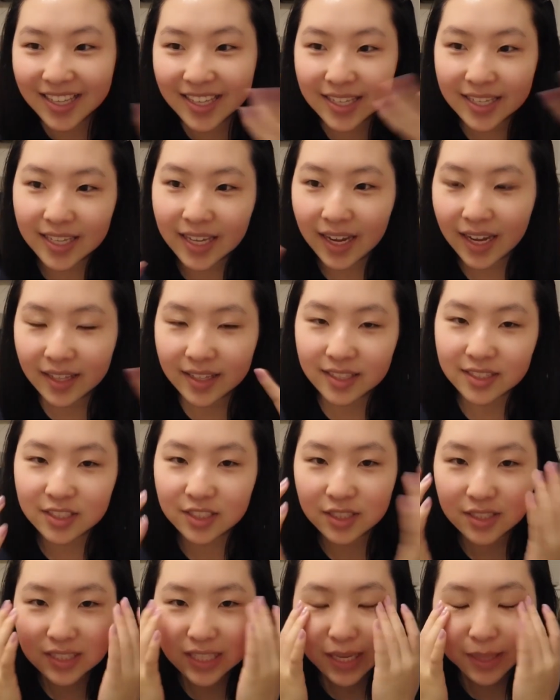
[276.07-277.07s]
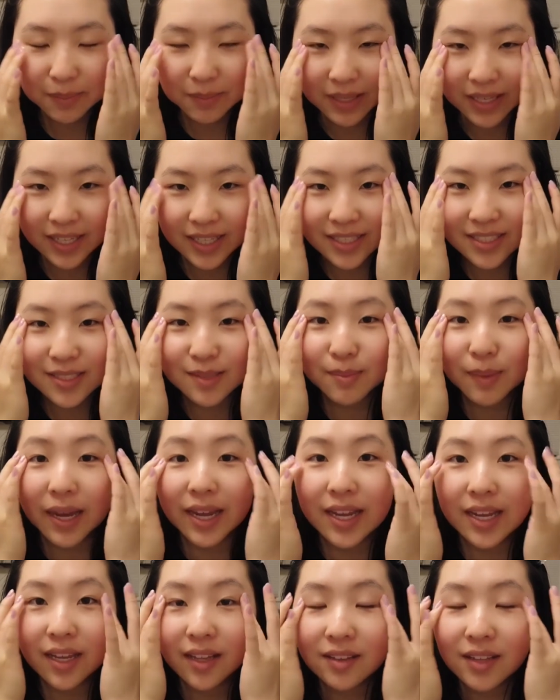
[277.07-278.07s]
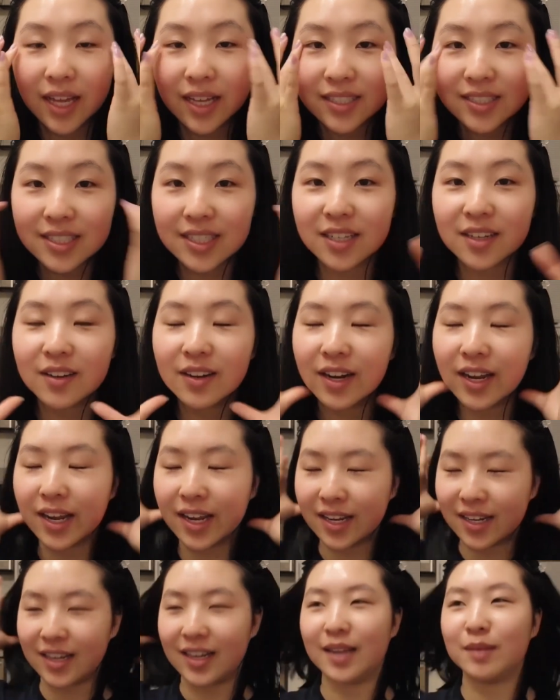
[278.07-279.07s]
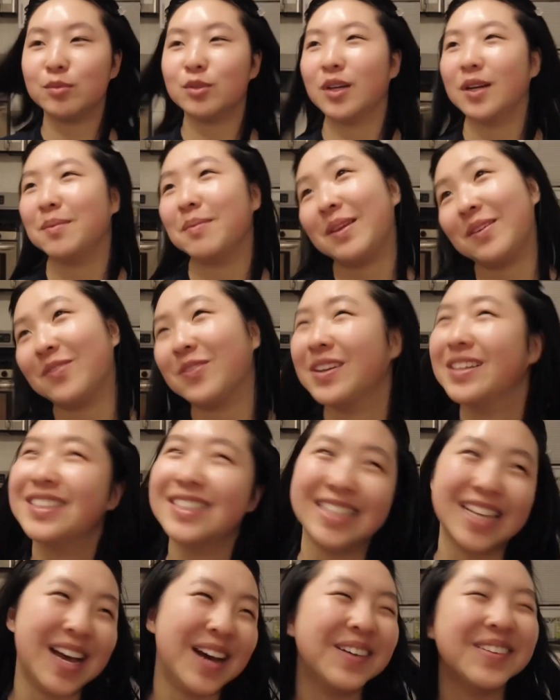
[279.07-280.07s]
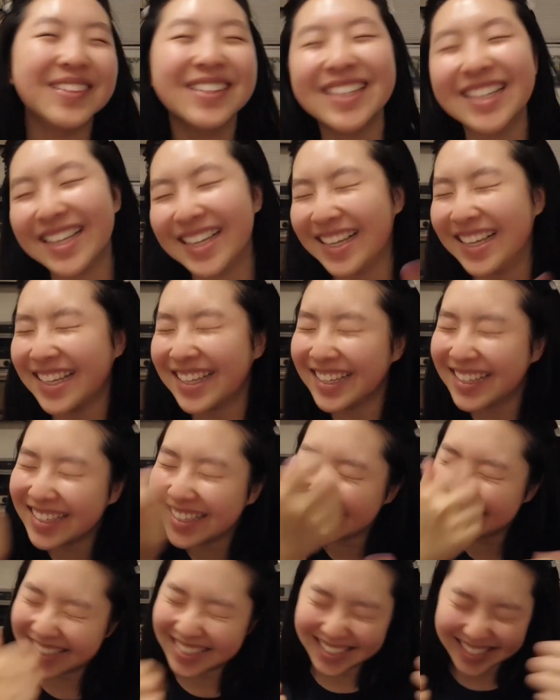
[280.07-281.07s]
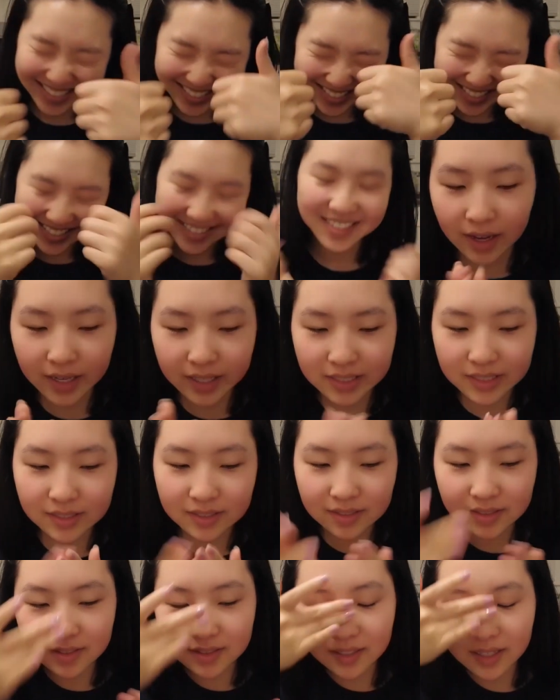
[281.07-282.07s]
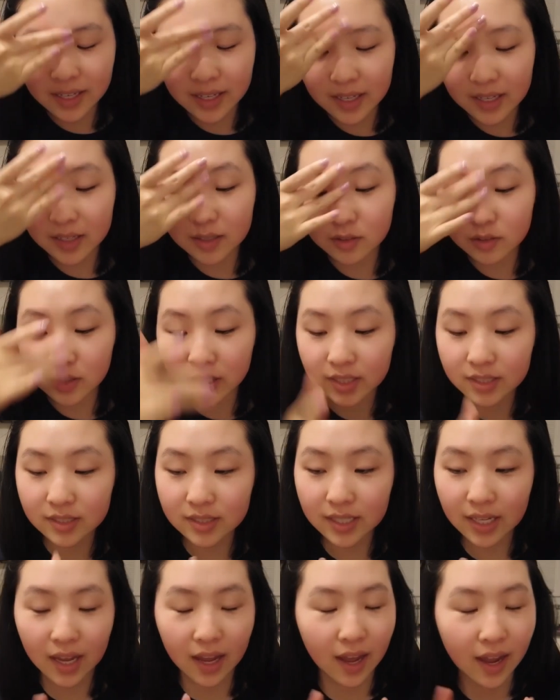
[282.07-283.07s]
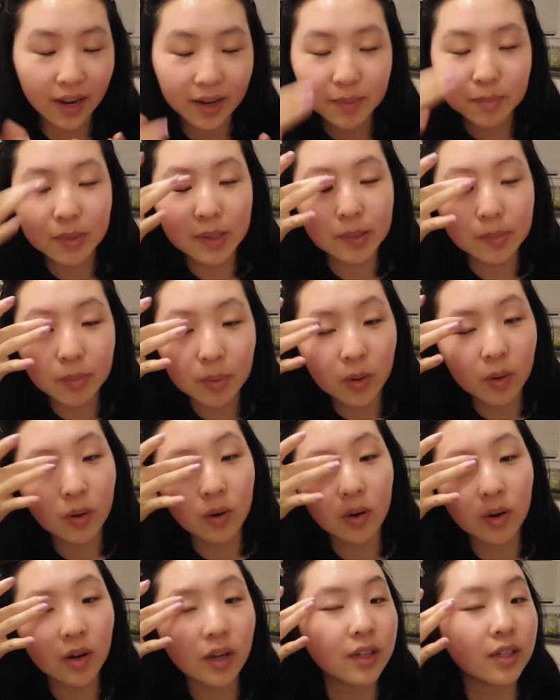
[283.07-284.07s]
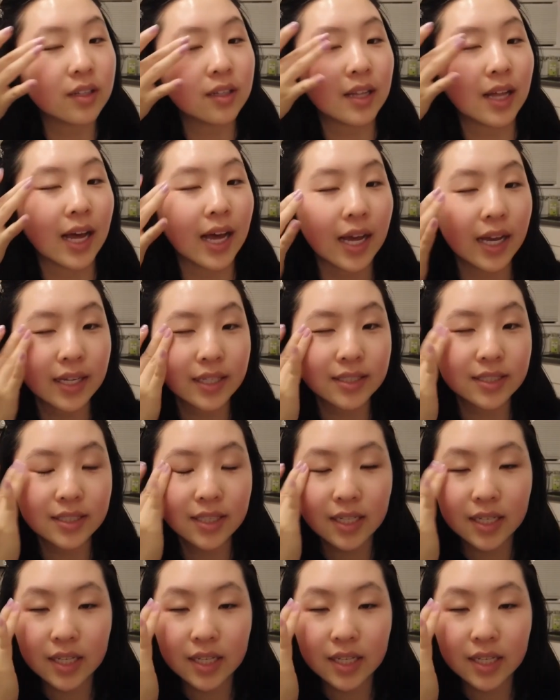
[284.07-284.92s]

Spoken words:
Yeah, that's just like me. It's my last year and I'm trying to make friends now. I just like try to say hi to people in class,